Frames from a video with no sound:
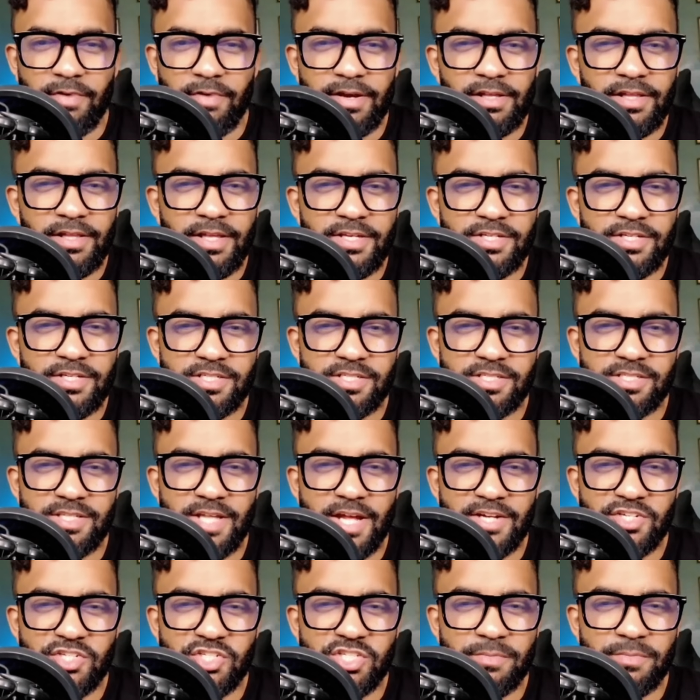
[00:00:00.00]
Regulation is
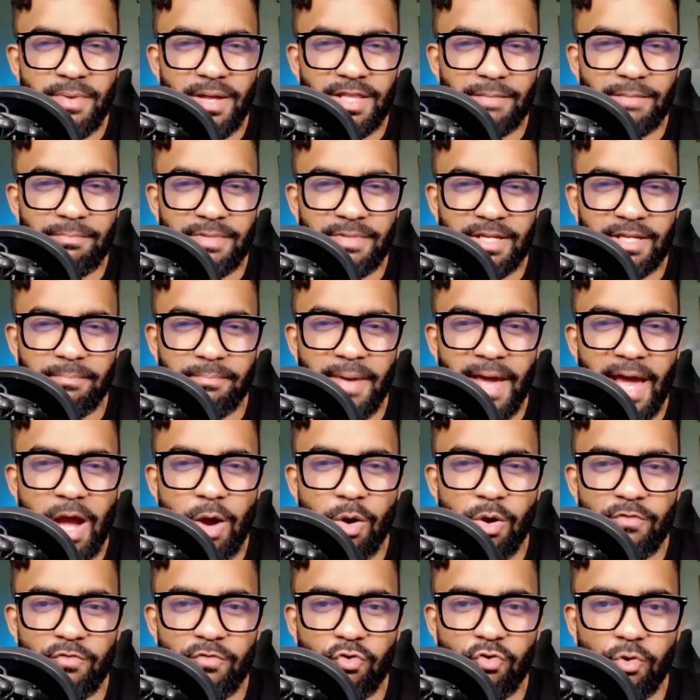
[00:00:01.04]
not just about limiting
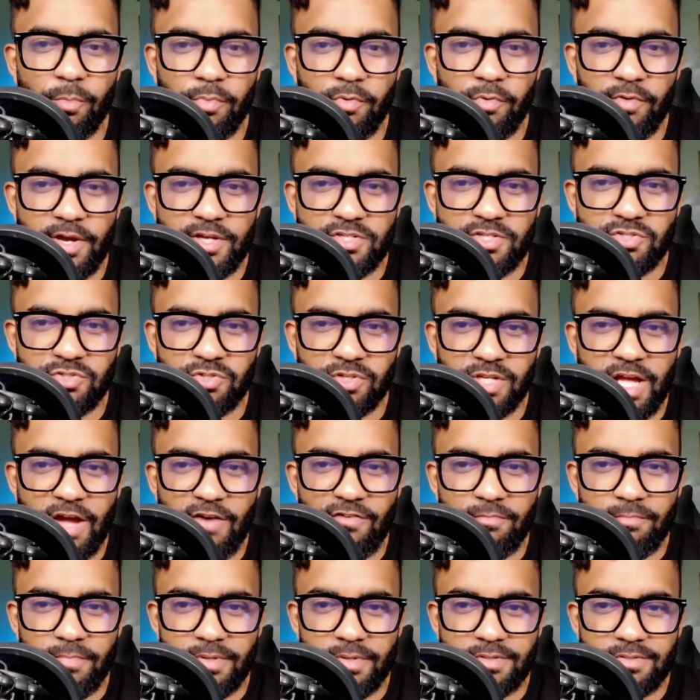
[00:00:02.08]
power of corporations or
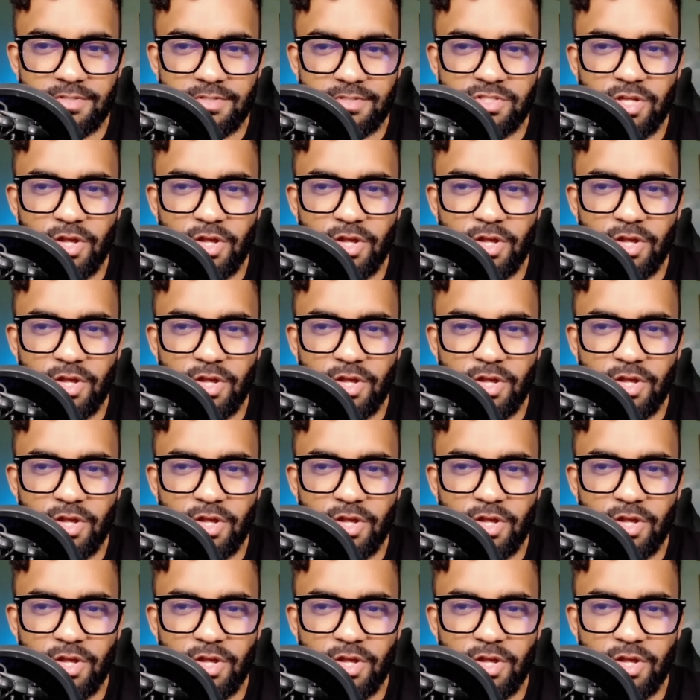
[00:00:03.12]
governments,